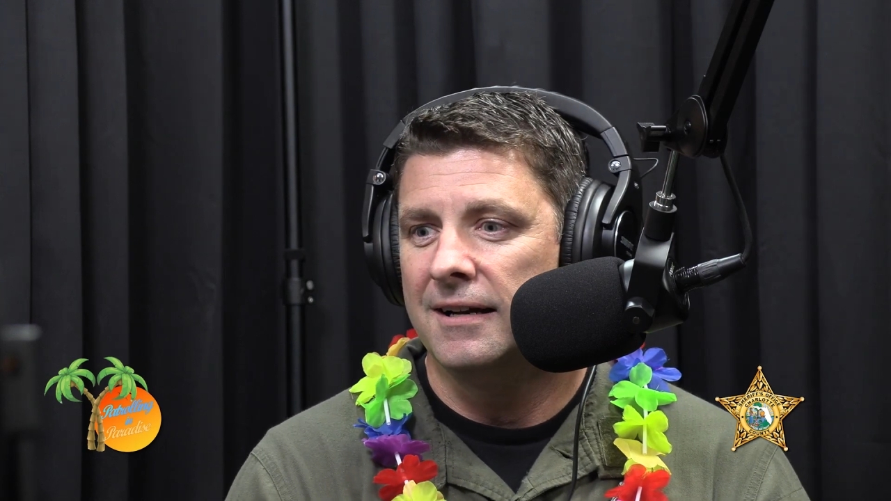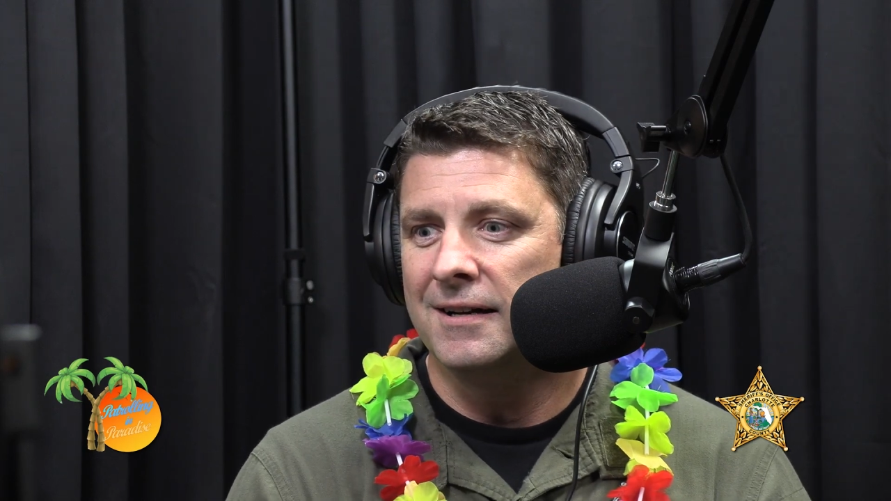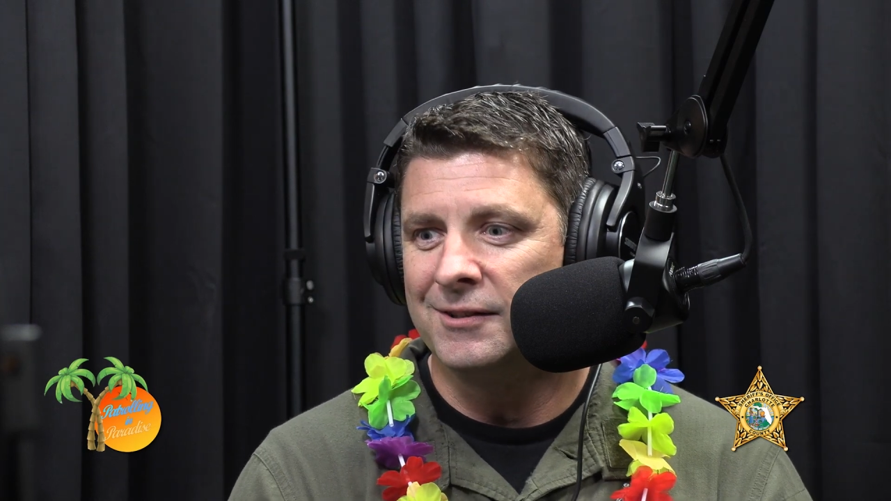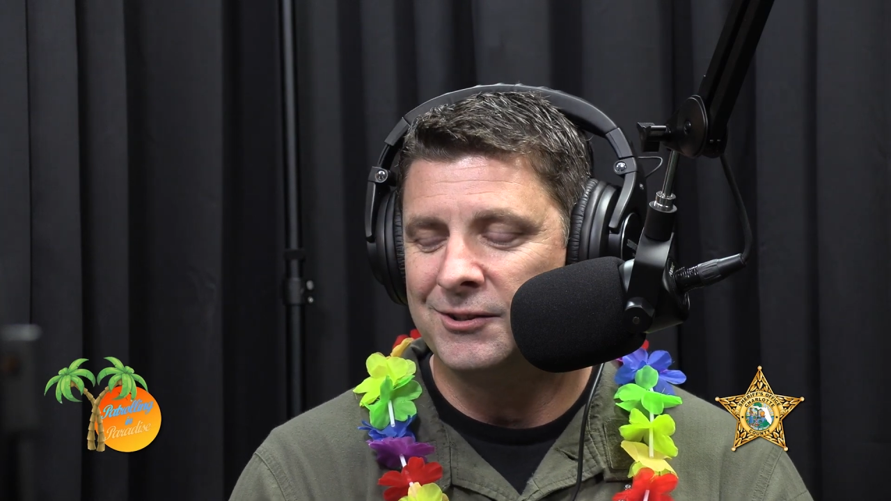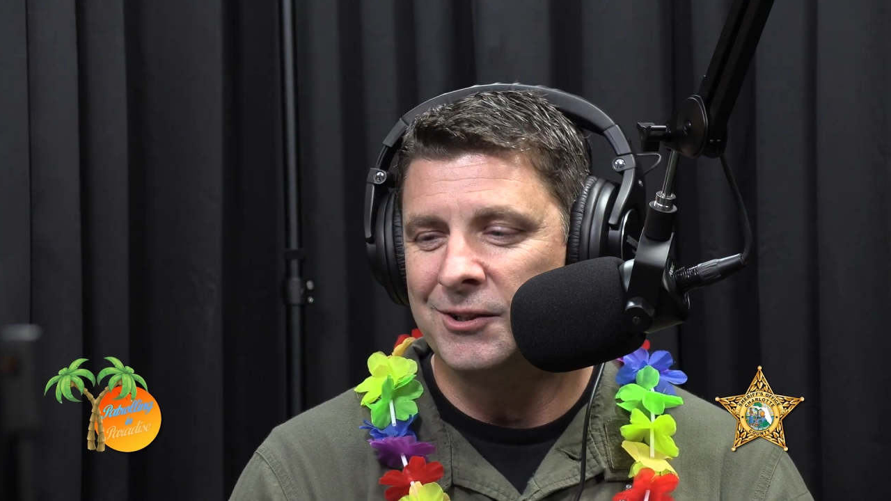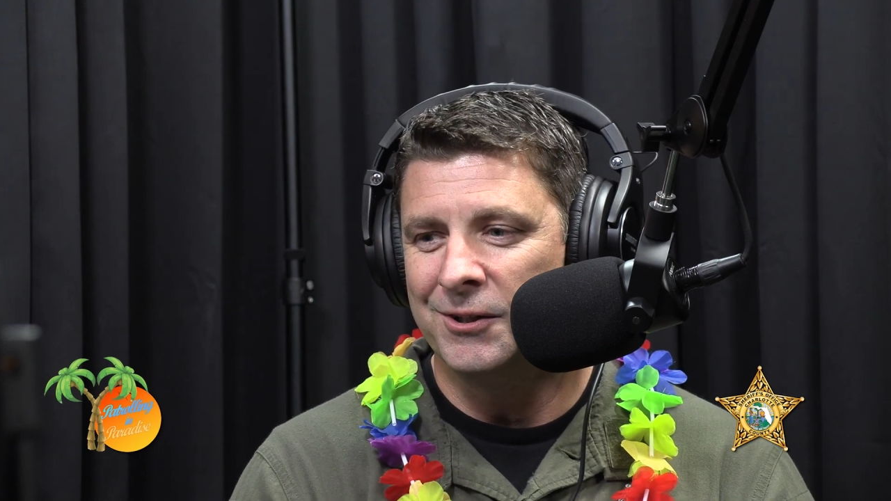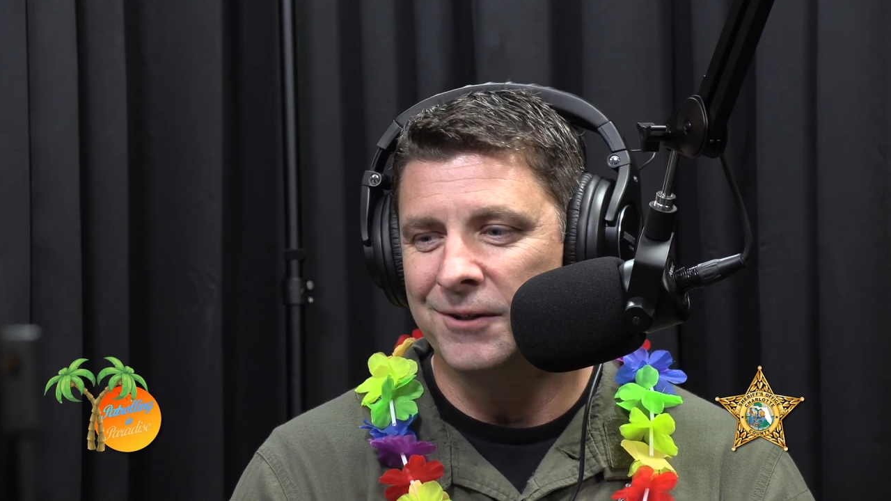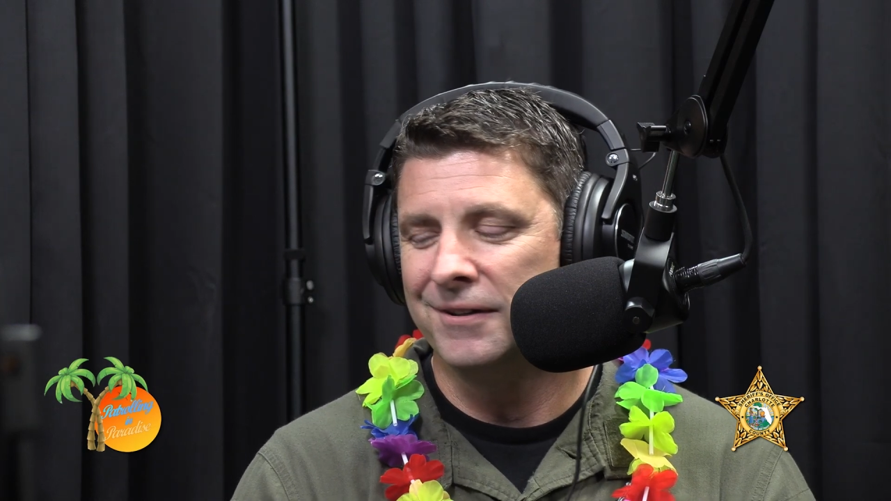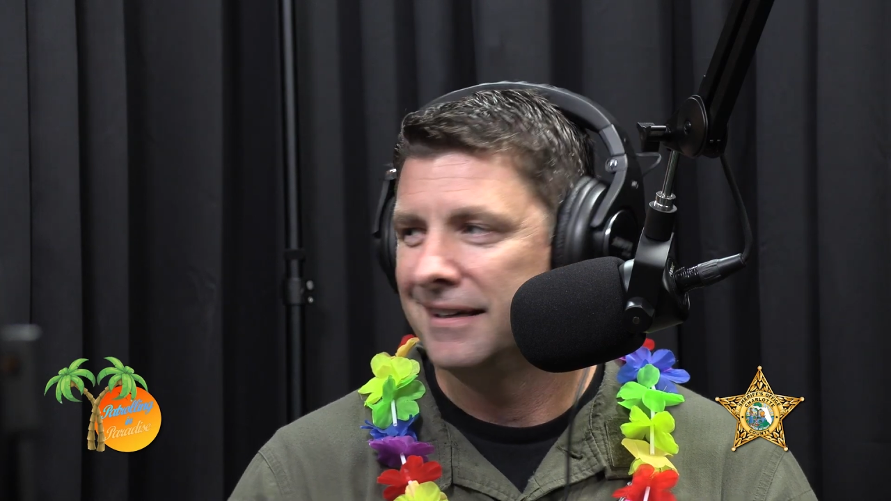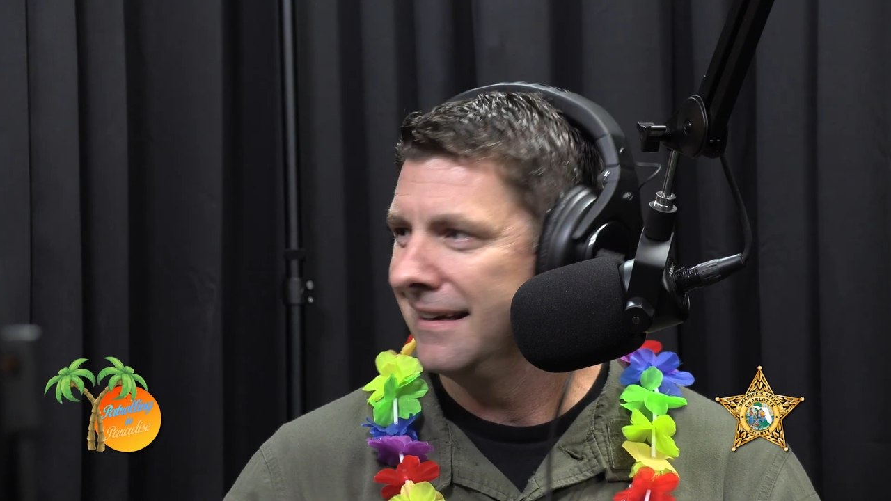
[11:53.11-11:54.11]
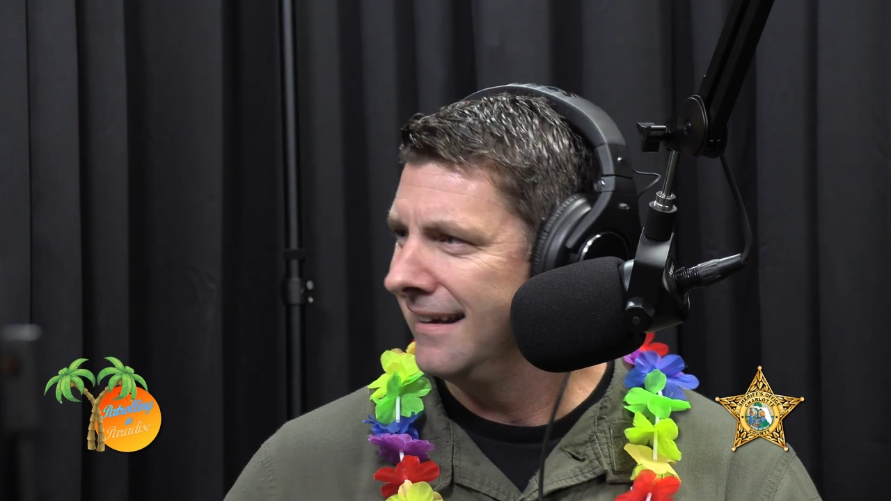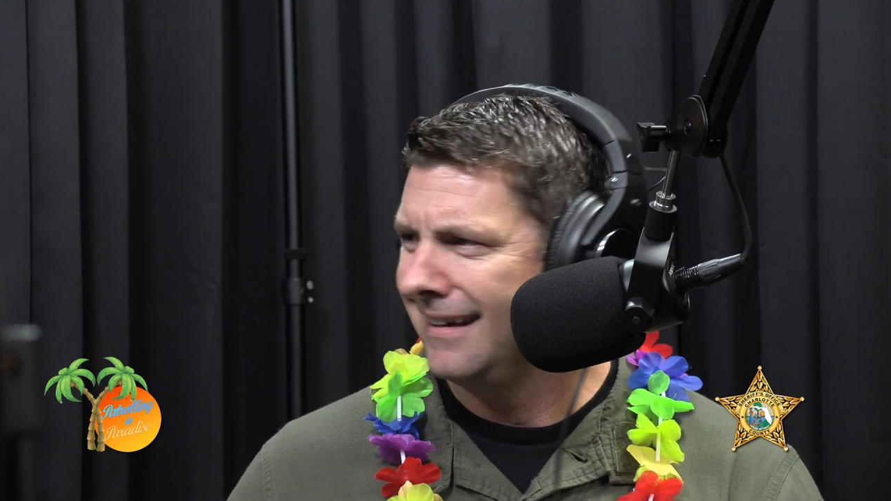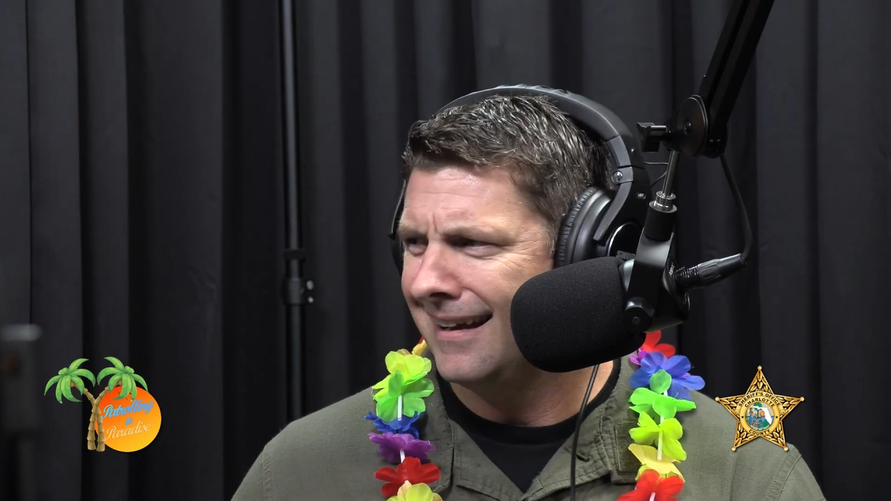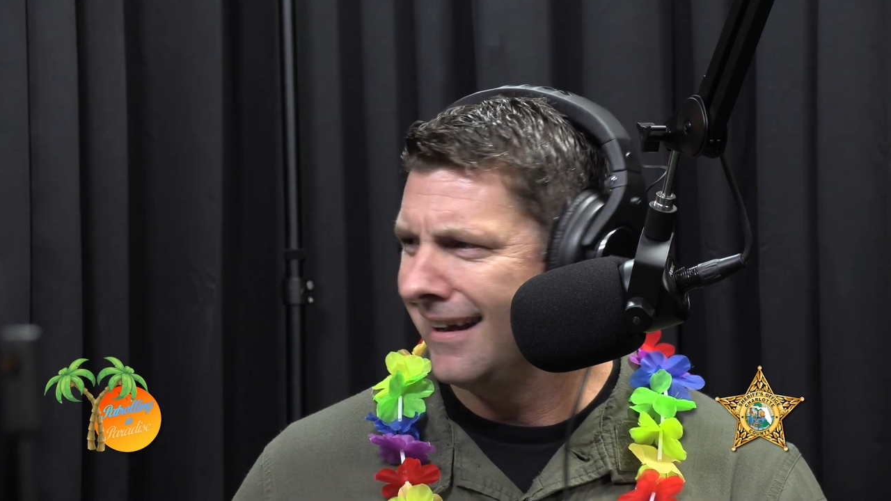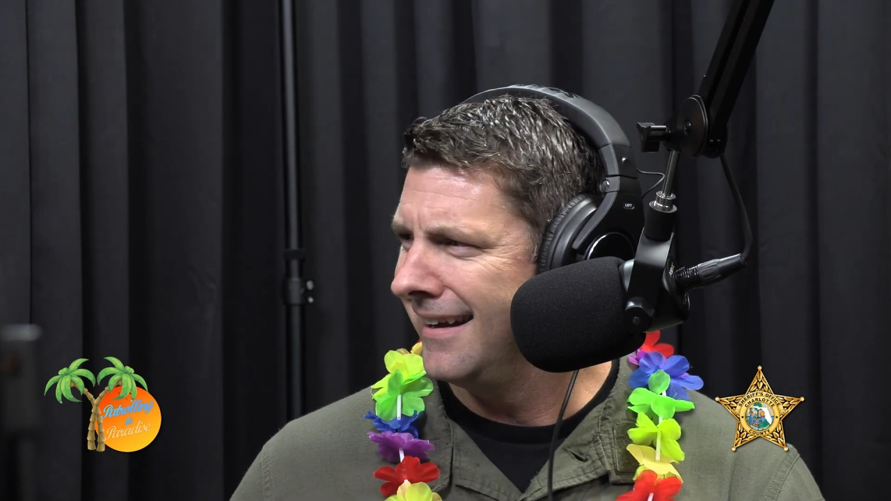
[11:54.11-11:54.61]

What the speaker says: So, yeah,